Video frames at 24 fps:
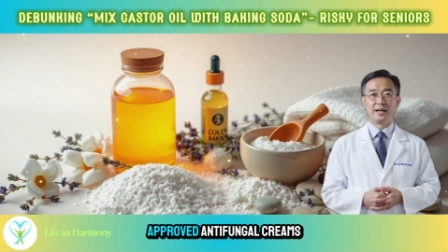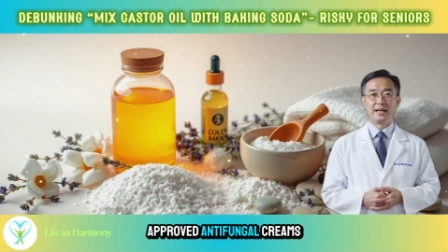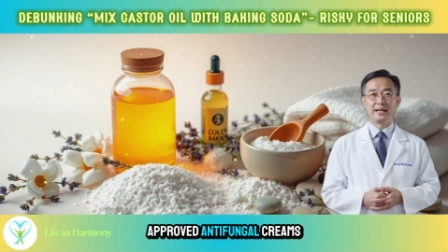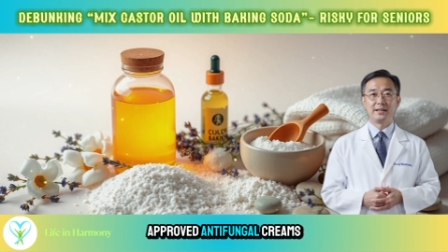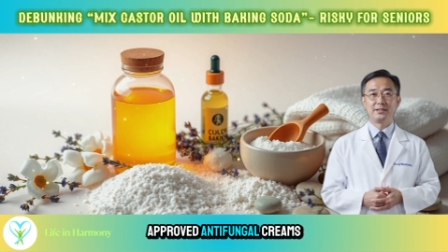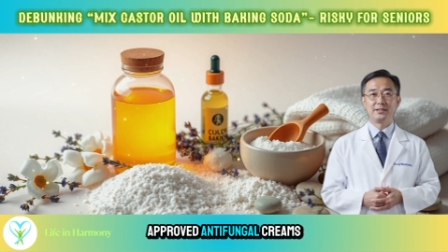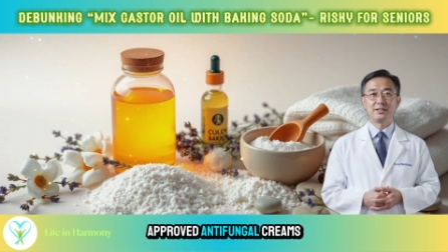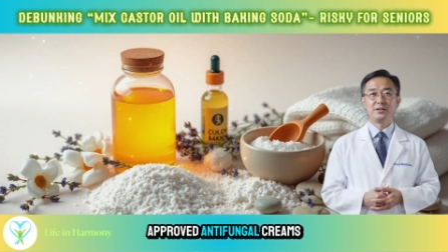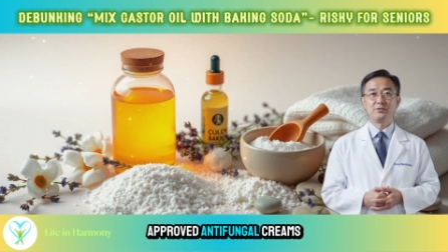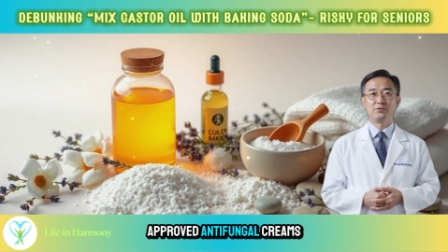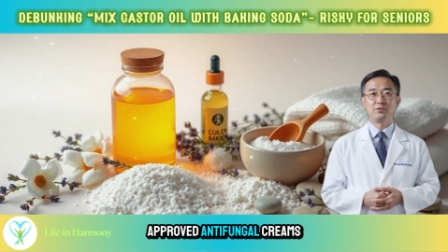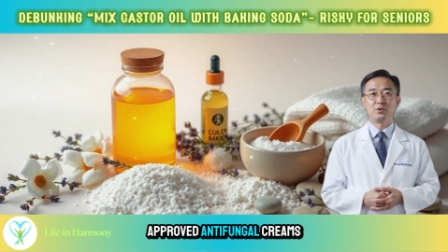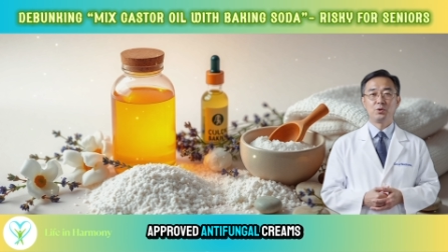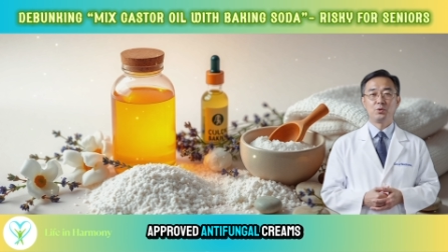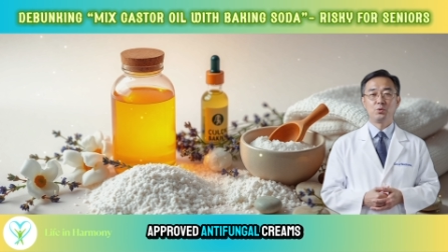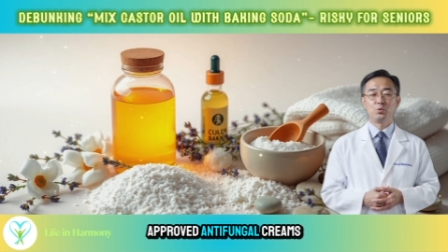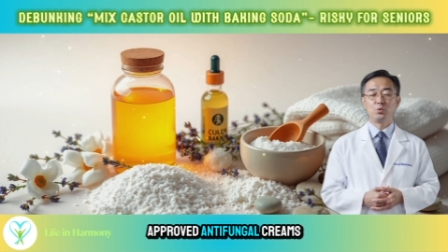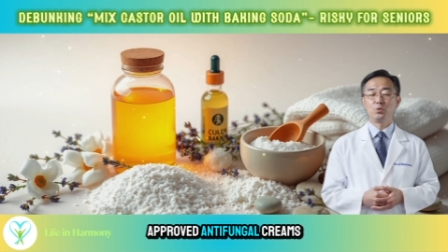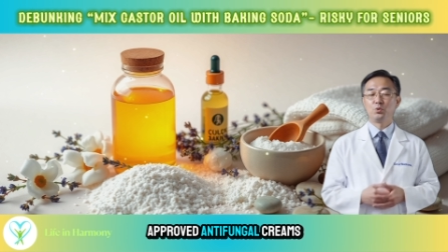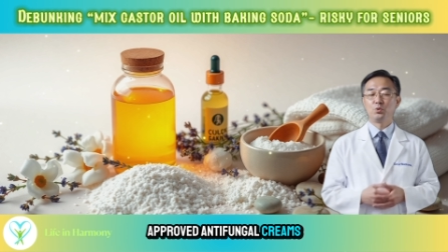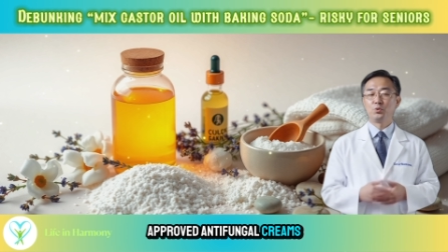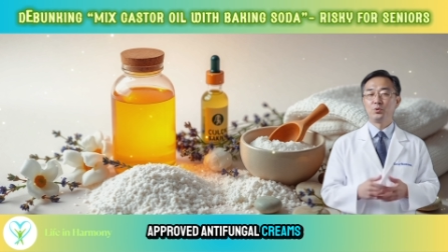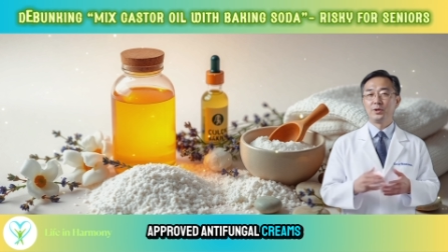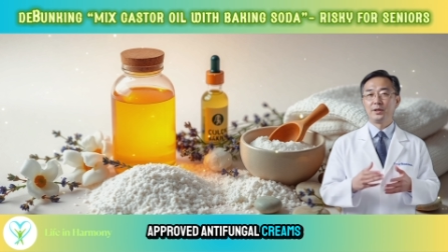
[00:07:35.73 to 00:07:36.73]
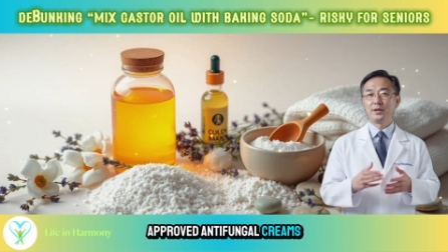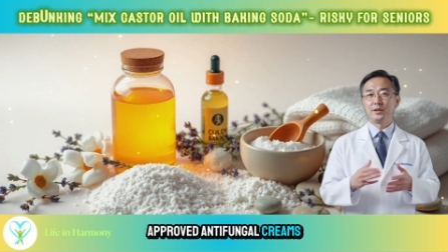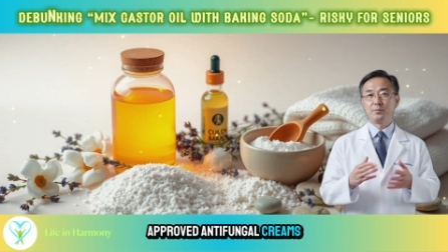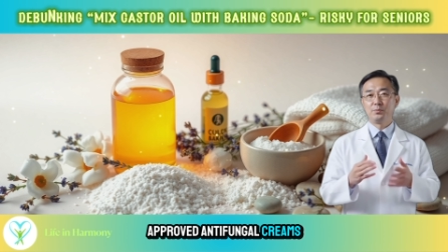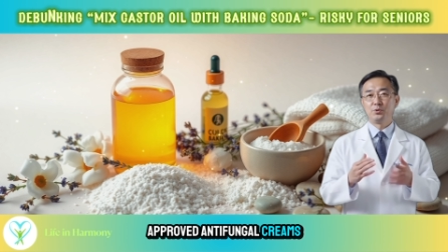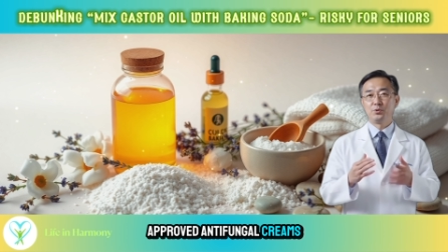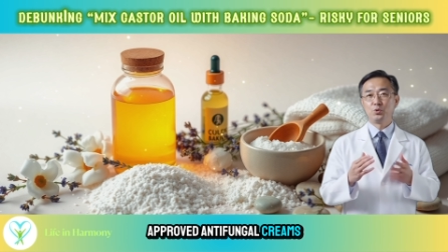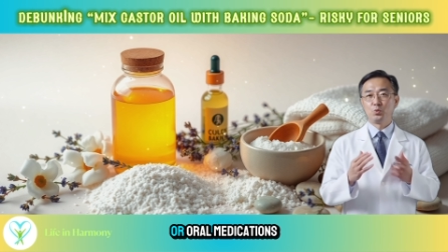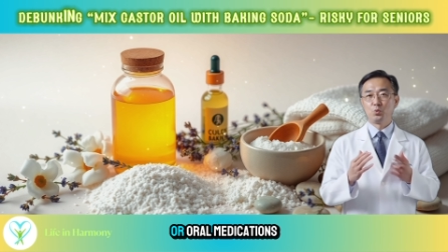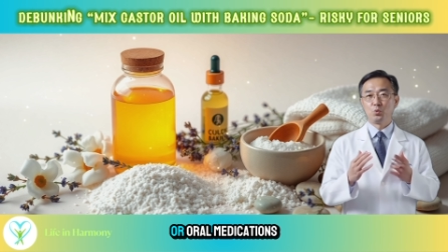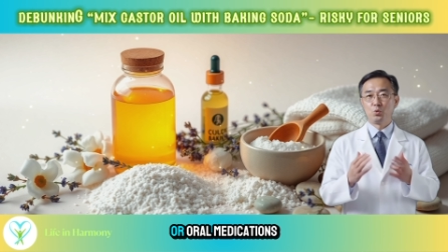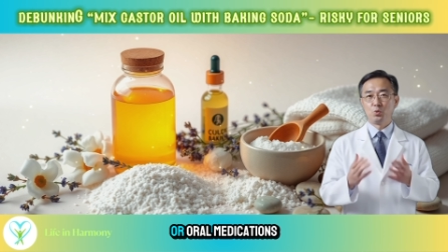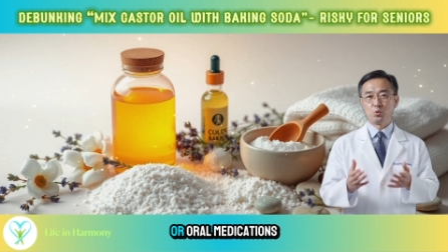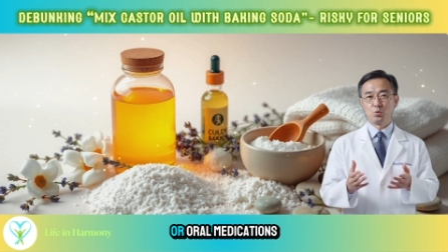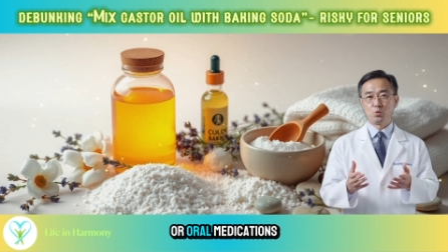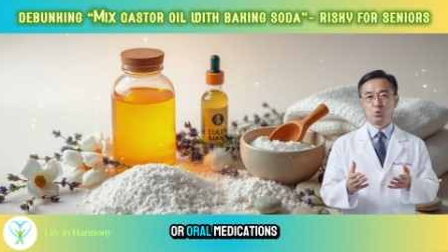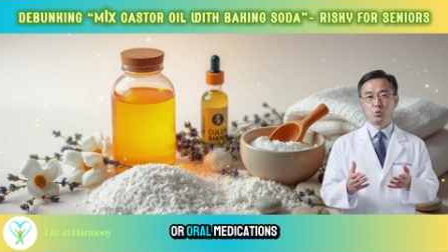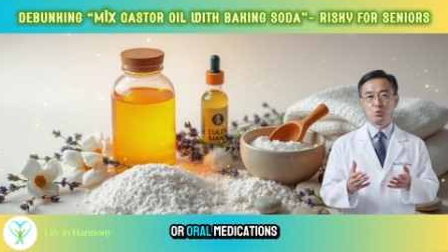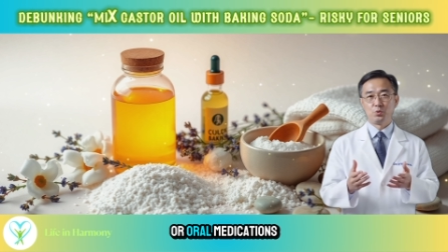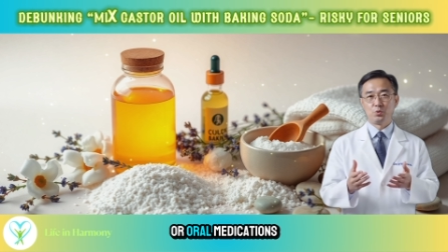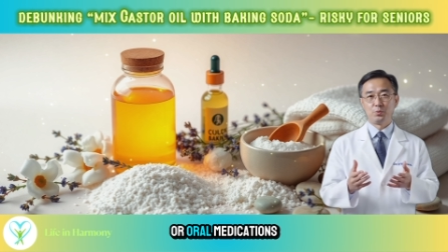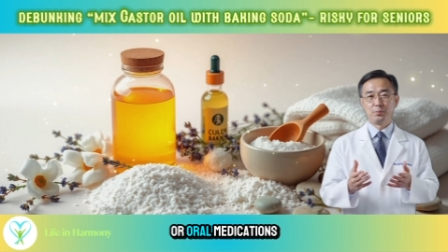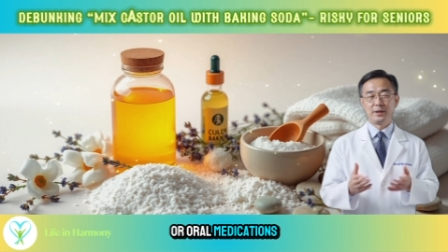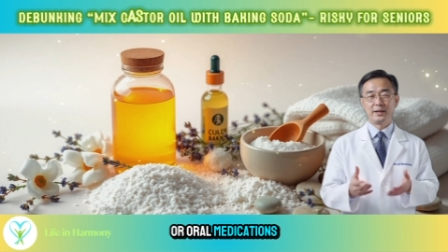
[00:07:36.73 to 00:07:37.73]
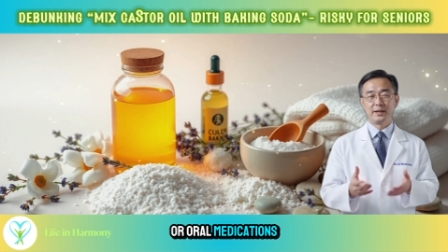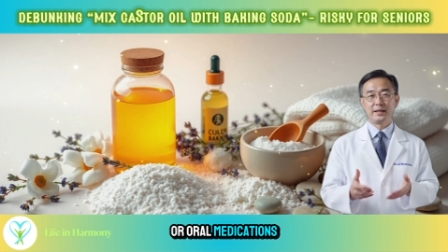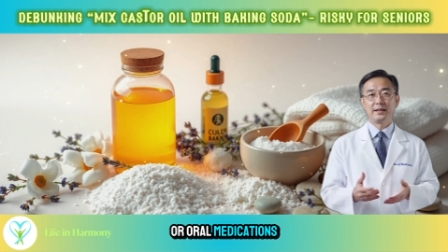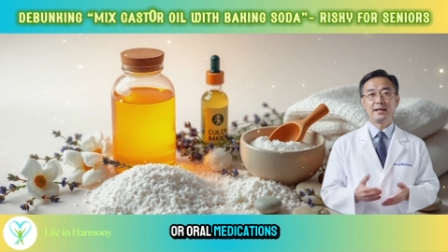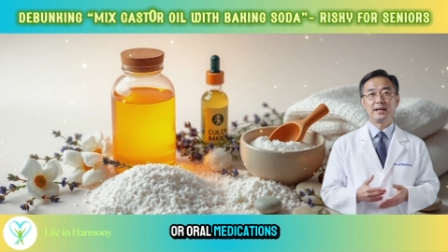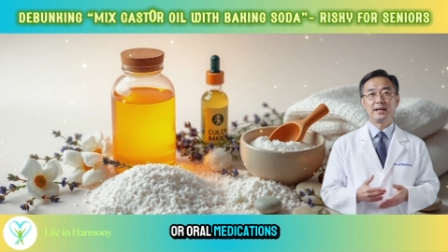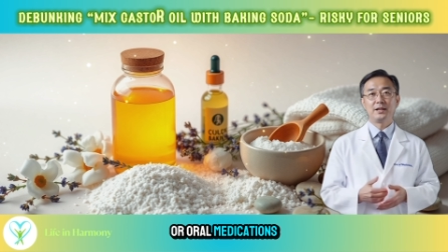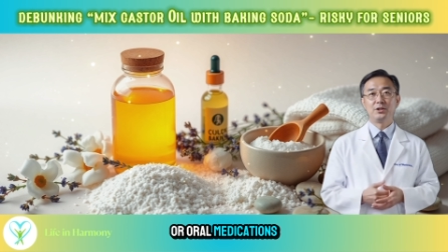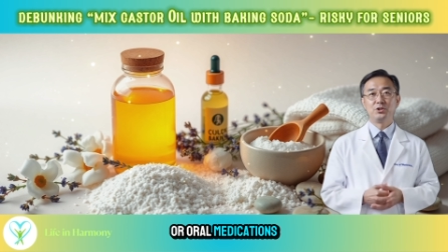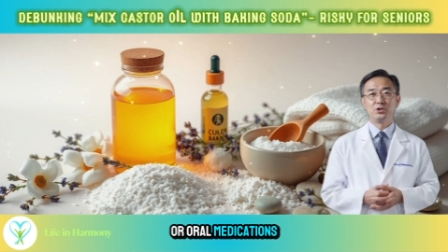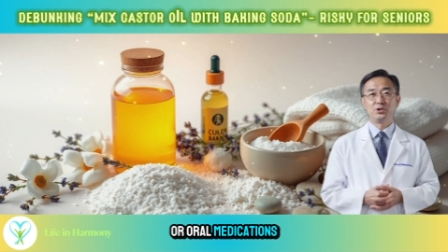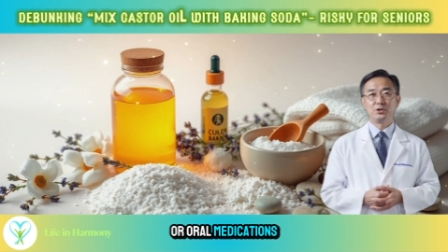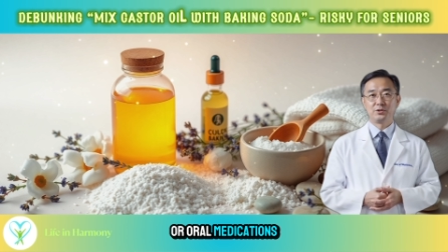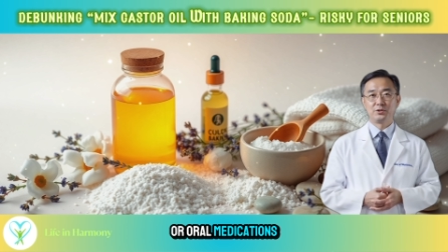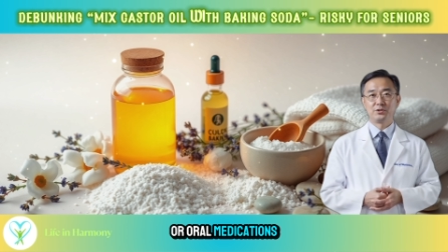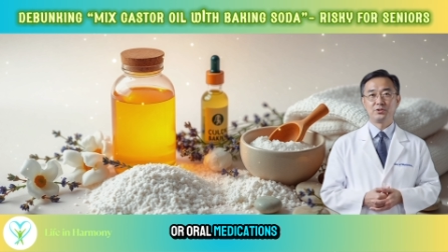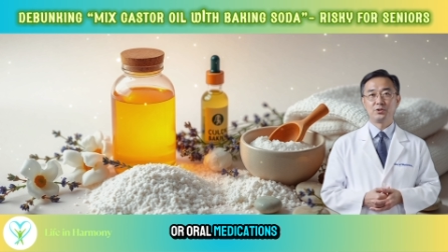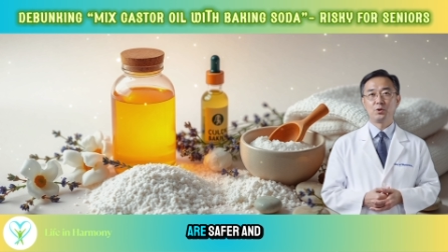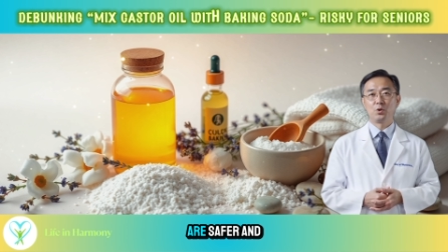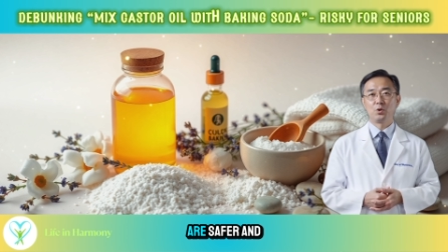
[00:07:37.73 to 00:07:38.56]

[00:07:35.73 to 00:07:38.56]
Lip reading: antifungal creams or oral medications